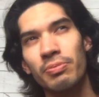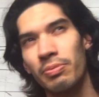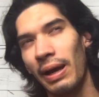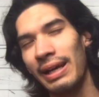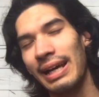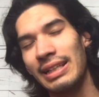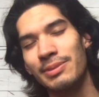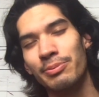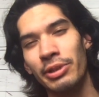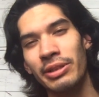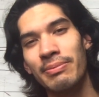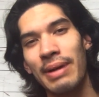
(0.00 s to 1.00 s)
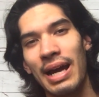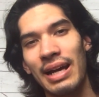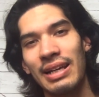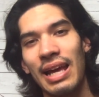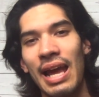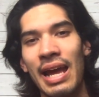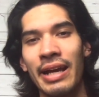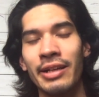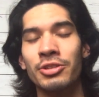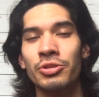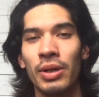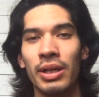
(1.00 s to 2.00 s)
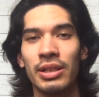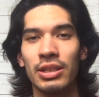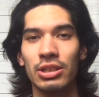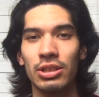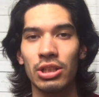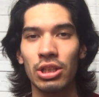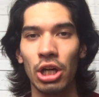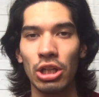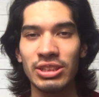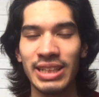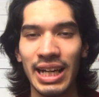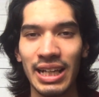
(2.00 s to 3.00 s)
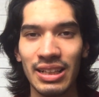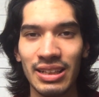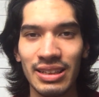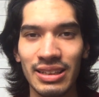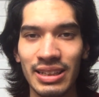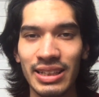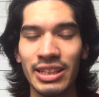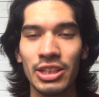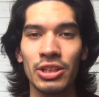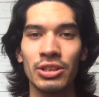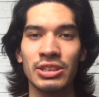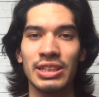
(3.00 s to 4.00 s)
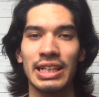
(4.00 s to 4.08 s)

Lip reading: I guess, bring back a drug cartel leader